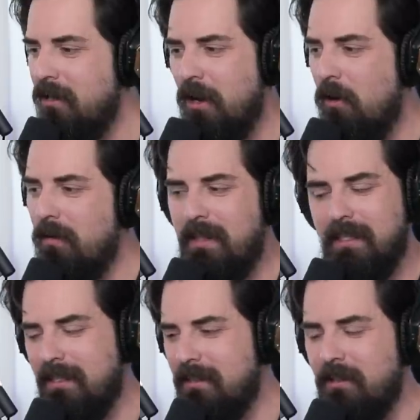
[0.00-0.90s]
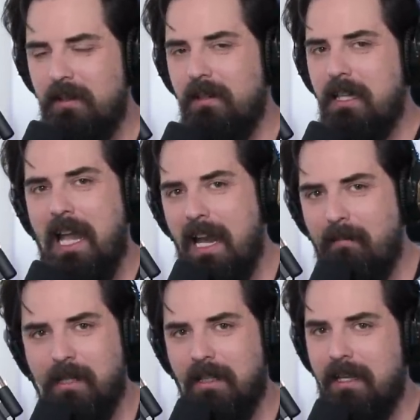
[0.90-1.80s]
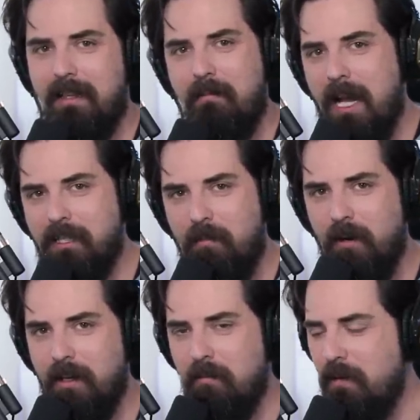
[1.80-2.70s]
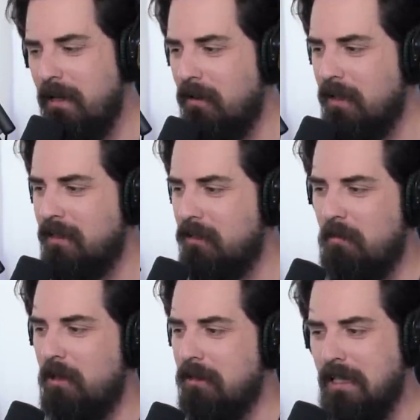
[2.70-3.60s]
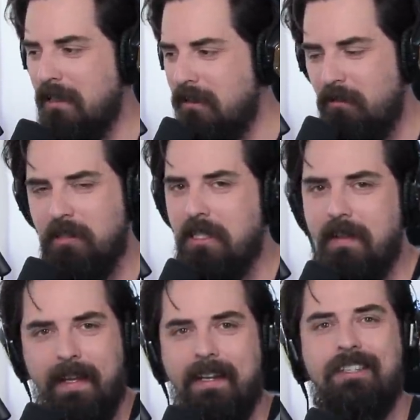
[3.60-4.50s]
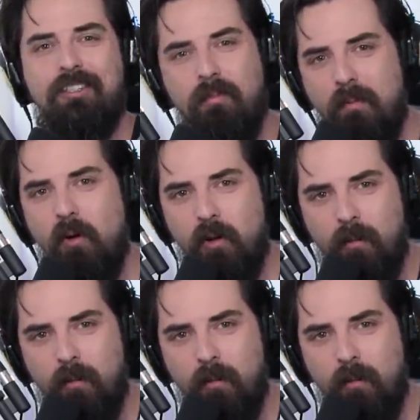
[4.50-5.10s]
And you know, this is clearly aimed at like the mass market appeal. This is one of those things that you'd see like in a Super Bowl